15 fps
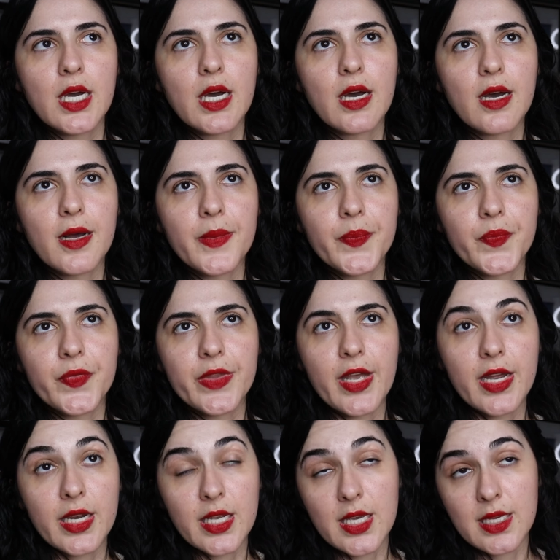
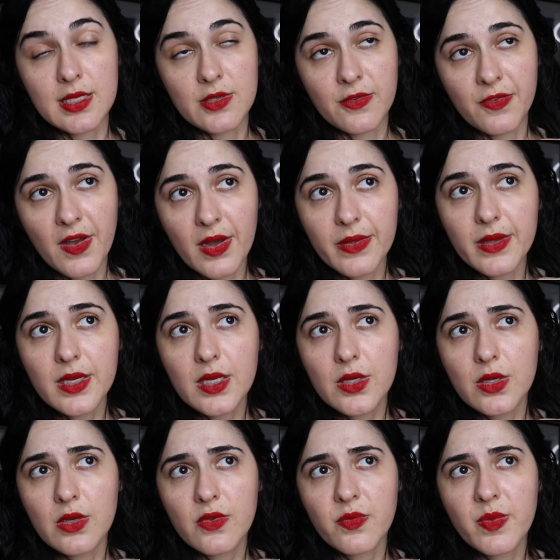that his father
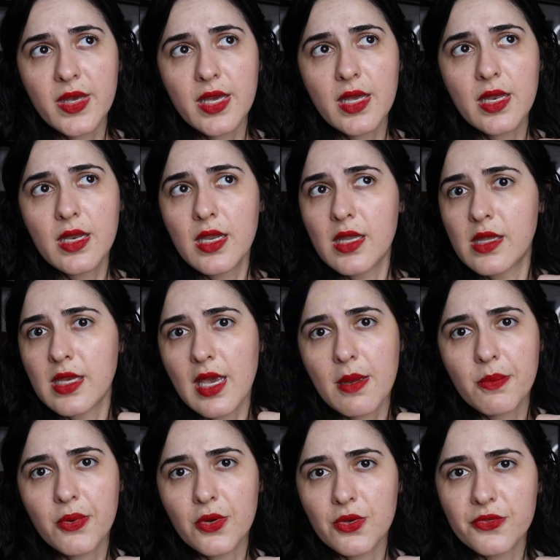could have been the
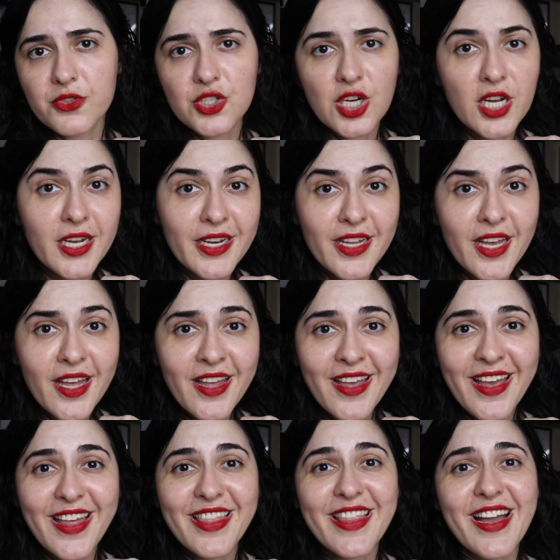Emperor of China
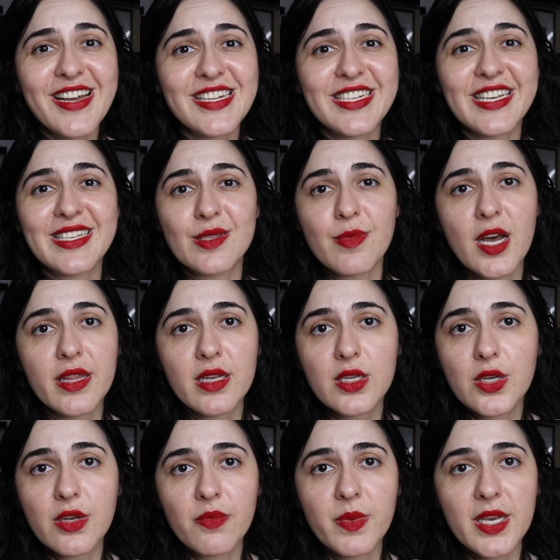and that his mother
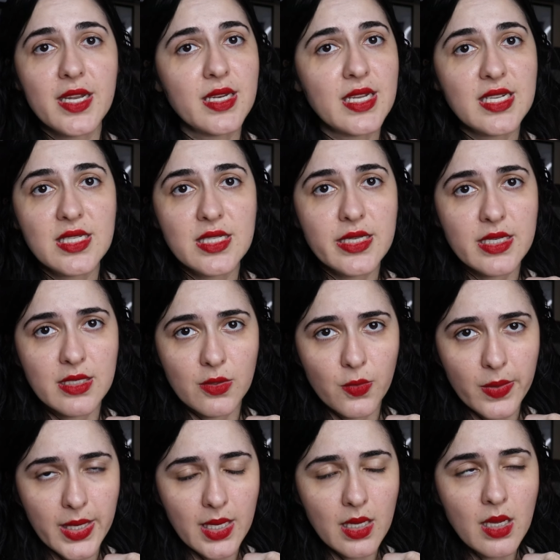could have been an Indian
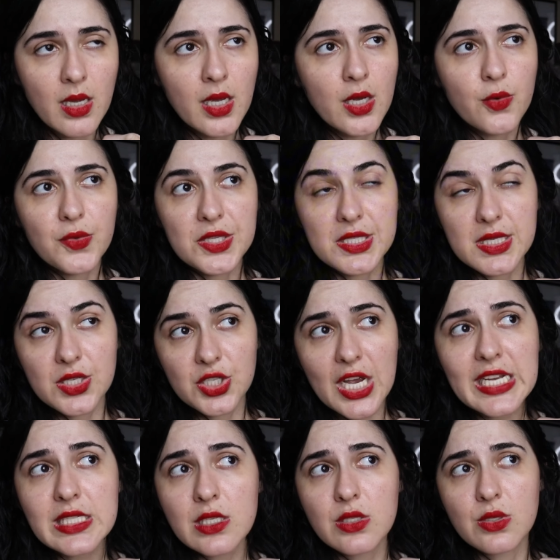queen, which
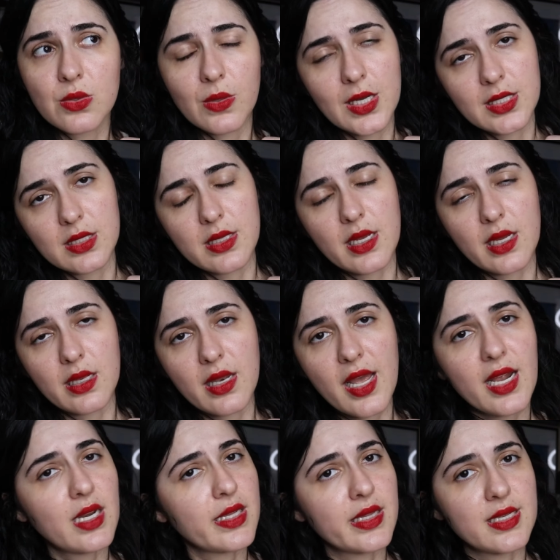suggests to us that
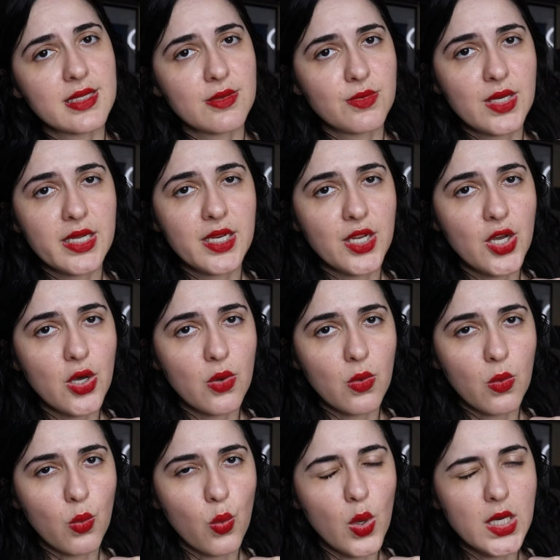Nellie doesn't really know
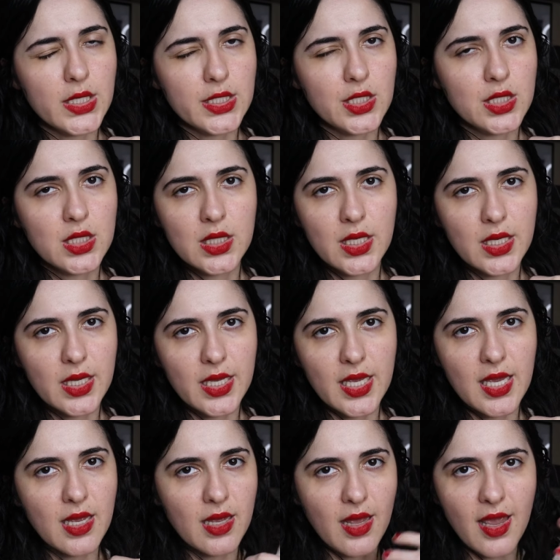what
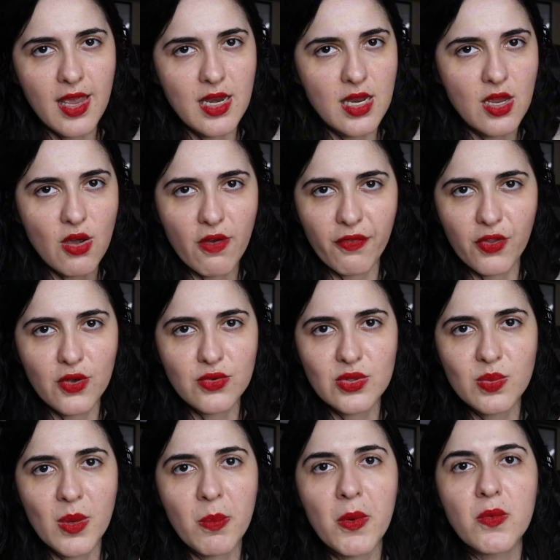any of
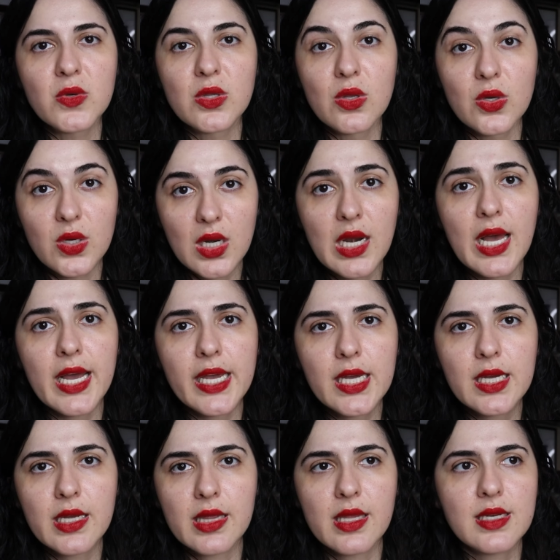those people would look
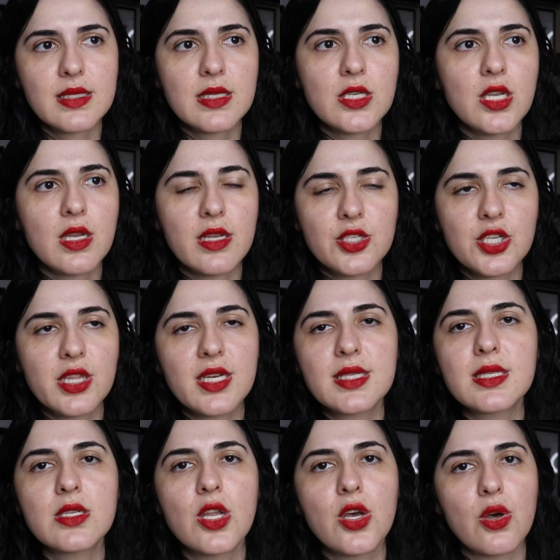like. She
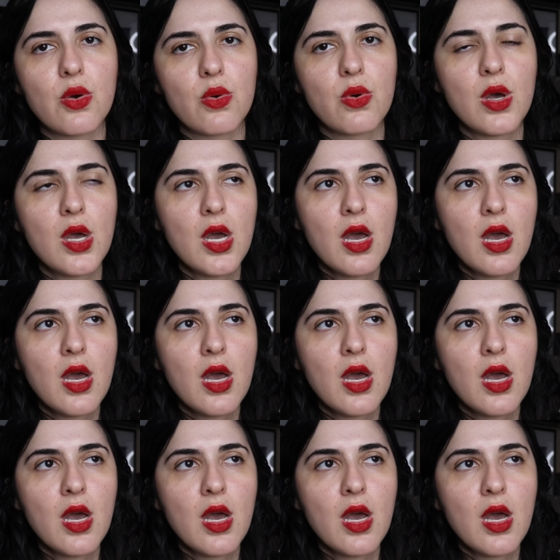doesn't know